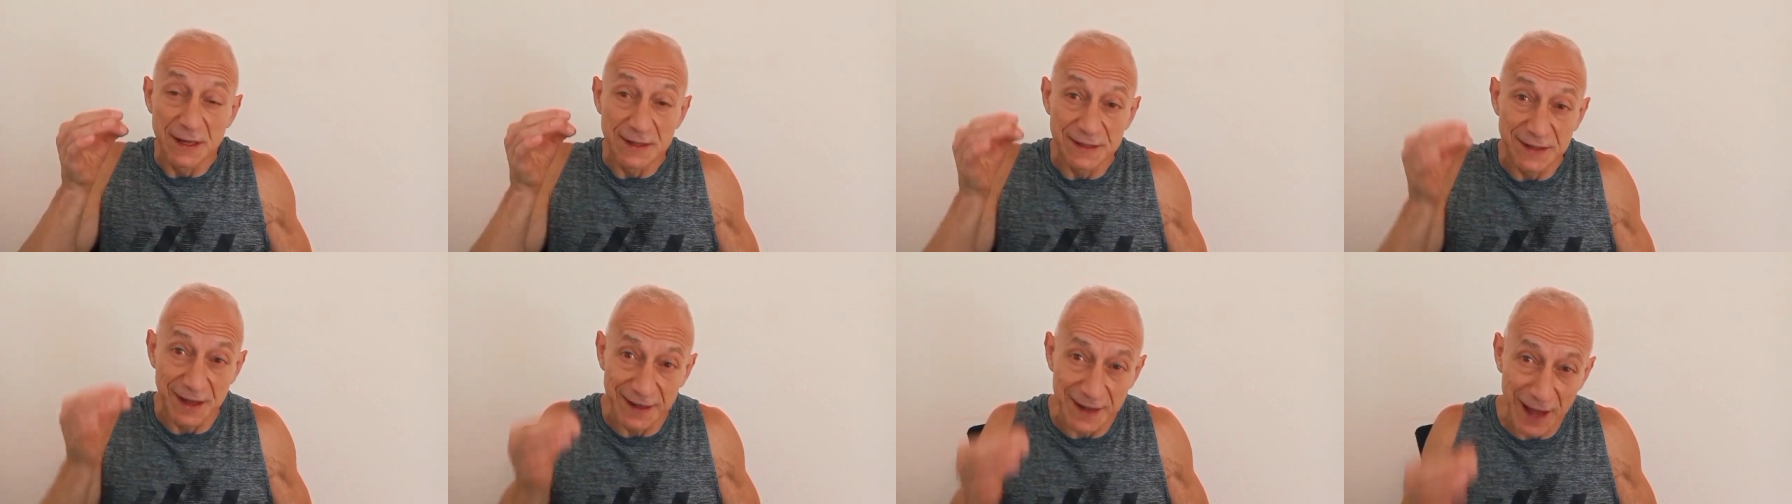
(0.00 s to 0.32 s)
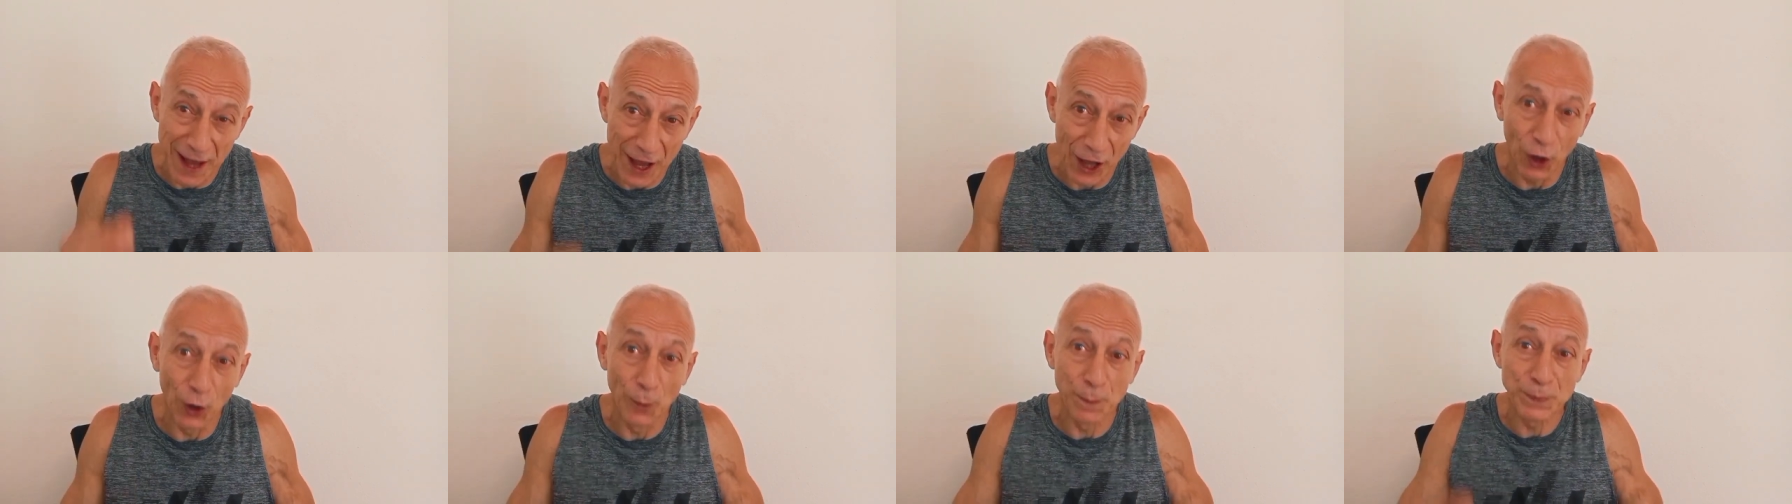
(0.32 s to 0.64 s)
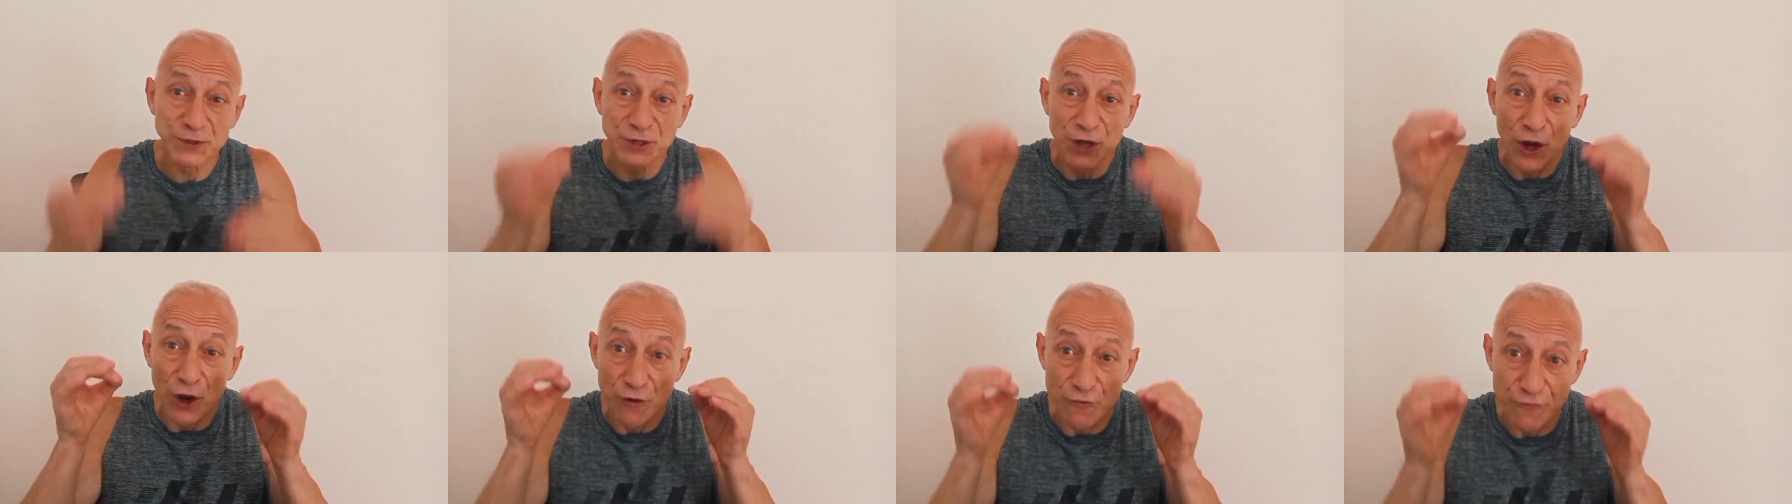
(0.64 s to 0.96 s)
that
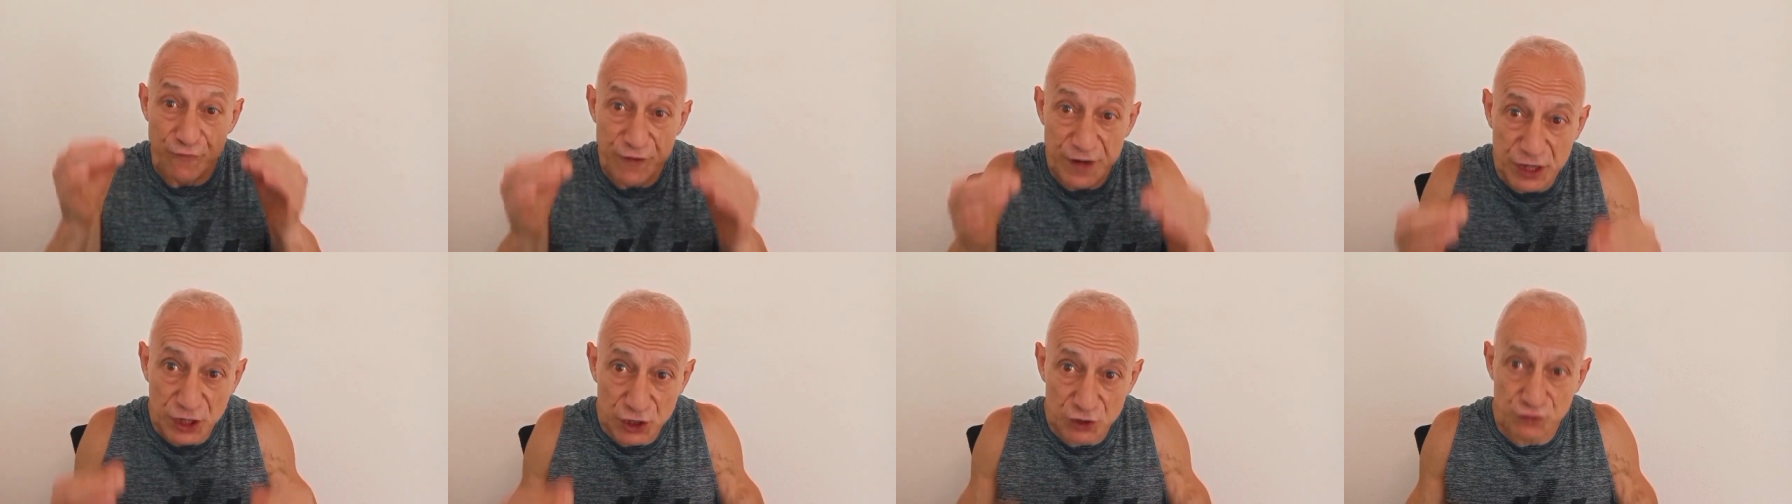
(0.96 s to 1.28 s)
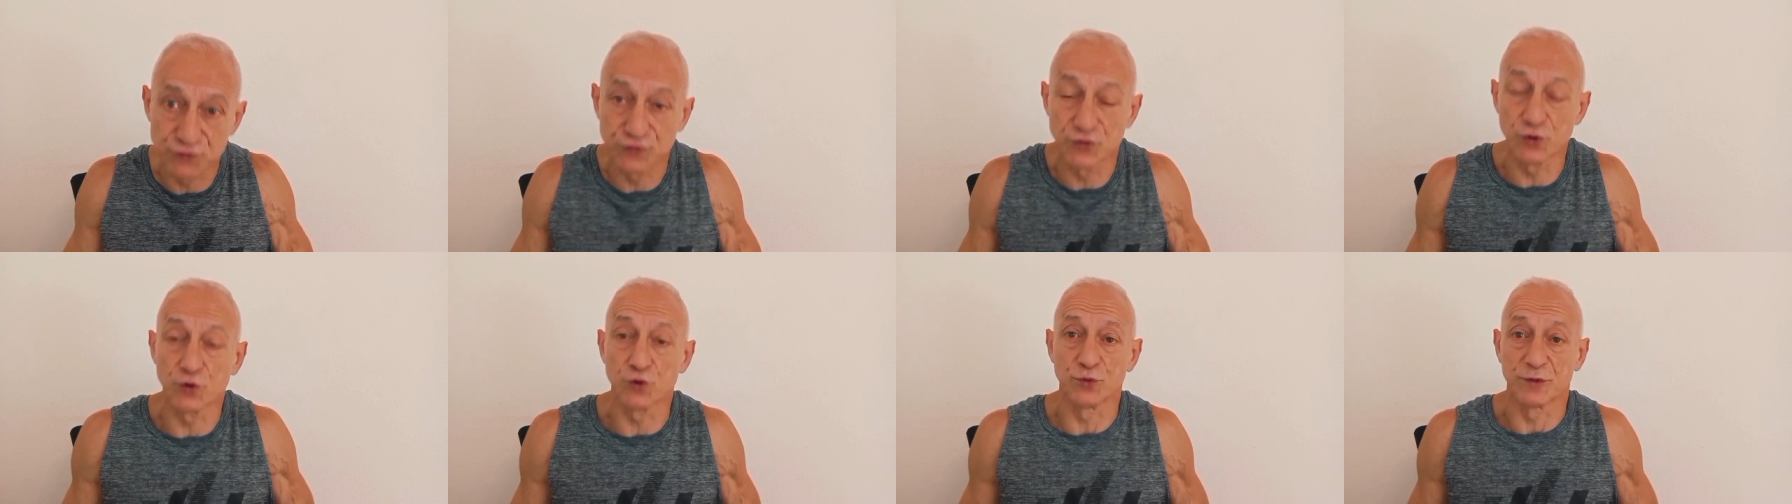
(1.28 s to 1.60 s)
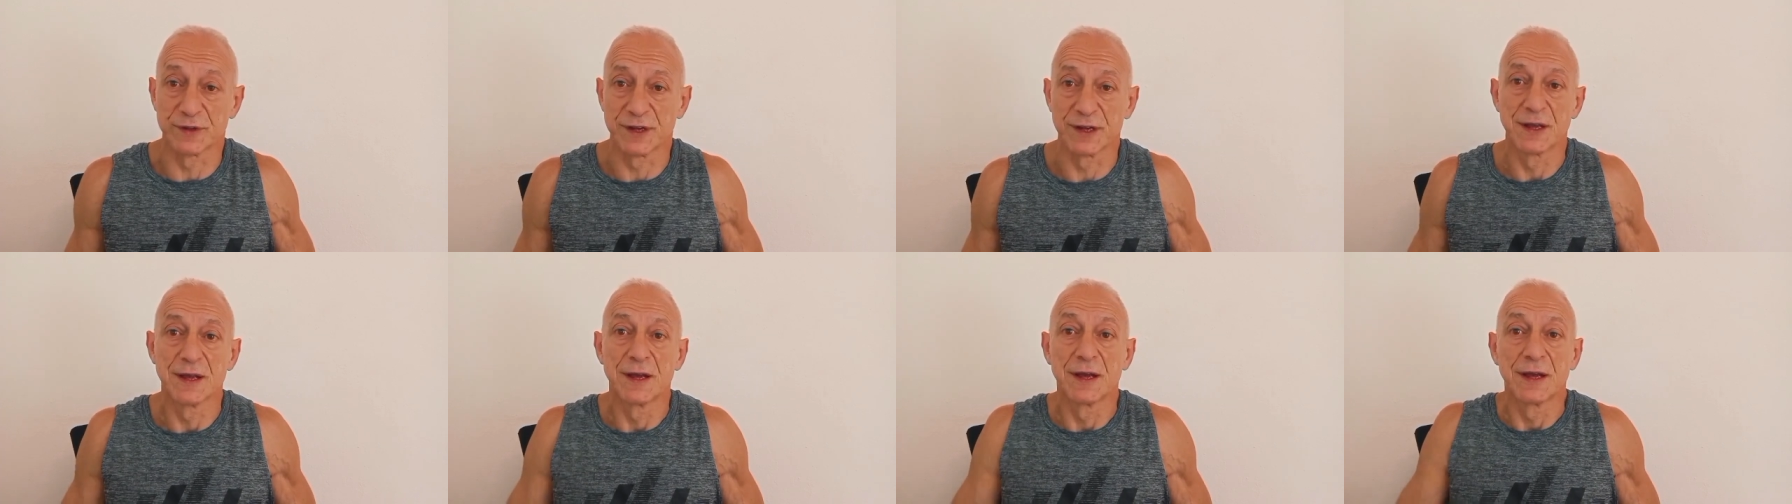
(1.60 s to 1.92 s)
helps
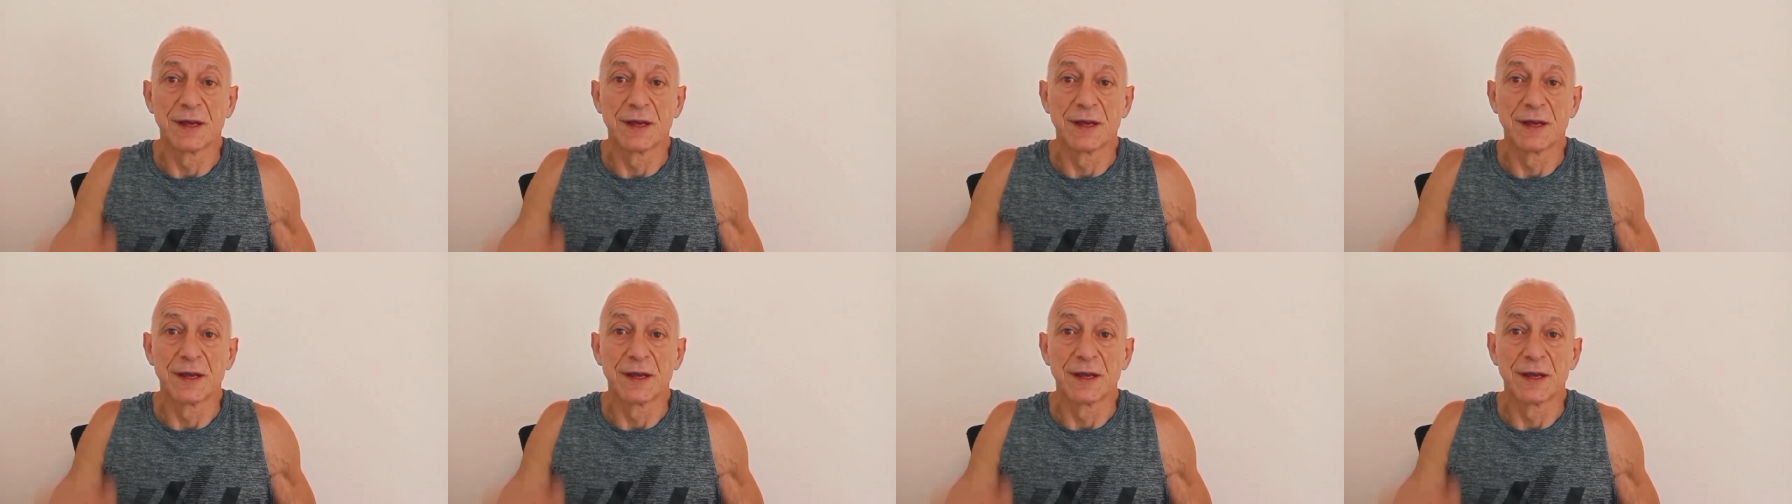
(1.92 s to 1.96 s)
recruit